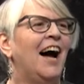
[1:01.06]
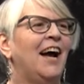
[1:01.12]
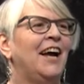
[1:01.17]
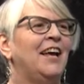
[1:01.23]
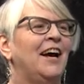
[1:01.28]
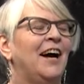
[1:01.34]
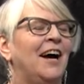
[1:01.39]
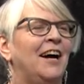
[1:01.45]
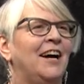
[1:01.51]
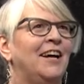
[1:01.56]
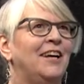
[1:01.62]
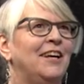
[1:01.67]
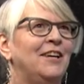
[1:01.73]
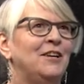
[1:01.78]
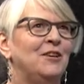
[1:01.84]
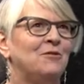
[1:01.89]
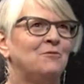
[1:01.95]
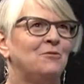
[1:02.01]
I,
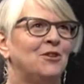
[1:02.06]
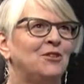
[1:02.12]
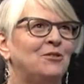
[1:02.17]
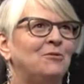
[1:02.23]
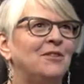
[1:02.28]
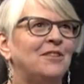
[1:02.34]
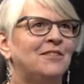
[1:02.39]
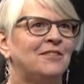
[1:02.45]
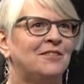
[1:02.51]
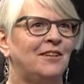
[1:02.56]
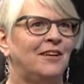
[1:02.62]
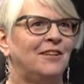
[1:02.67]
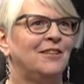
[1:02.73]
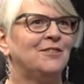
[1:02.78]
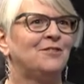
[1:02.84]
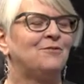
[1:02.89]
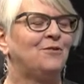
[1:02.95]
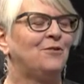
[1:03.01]
I worked with a
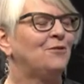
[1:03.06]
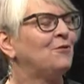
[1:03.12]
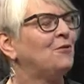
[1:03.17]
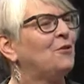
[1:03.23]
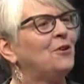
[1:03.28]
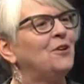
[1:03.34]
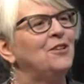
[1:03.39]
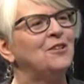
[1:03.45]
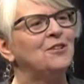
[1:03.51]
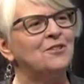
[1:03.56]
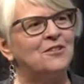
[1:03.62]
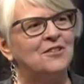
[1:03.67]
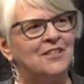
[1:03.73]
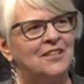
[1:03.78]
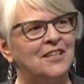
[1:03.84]
stylist for four years to